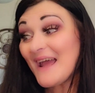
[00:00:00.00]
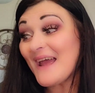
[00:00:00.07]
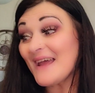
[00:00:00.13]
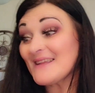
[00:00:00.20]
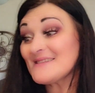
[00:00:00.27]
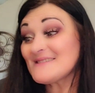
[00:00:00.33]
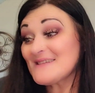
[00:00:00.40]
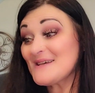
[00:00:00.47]

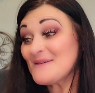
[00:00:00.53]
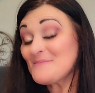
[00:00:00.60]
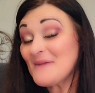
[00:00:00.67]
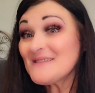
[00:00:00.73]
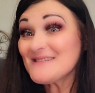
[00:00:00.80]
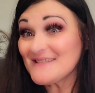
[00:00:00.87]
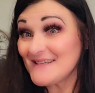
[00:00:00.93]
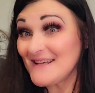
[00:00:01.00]
and some
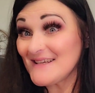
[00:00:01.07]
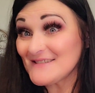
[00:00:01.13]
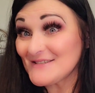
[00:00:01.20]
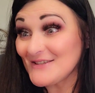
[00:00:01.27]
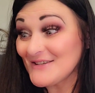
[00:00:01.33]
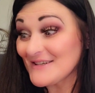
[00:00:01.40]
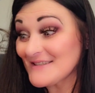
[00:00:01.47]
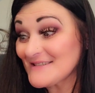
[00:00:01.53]
today's
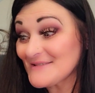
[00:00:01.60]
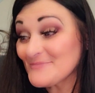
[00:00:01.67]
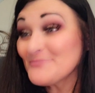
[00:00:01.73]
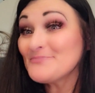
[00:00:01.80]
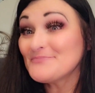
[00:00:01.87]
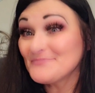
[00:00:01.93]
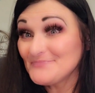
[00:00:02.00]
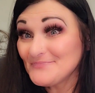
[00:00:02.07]
looks.
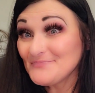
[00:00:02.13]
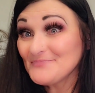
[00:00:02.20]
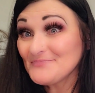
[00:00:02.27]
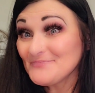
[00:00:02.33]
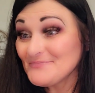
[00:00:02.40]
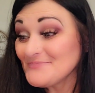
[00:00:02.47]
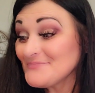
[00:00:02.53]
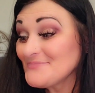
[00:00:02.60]

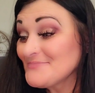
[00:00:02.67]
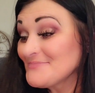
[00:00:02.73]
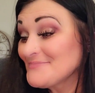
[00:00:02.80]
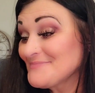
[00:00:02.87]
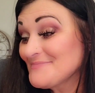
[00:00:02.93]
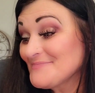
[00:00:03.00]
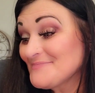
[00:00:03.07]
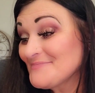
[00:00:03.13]
Mm-hmm.
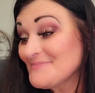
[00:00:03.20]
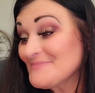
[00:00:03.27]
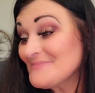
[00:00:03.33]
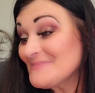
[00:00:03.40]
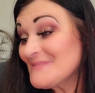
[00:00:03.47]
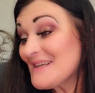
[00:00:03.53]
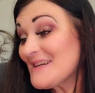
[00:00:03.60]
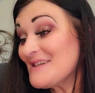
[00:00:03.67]

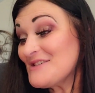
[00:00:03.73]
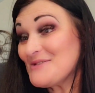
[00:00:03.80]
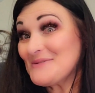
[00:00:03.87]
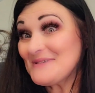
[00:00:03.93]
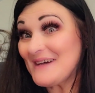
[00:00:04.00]
Because you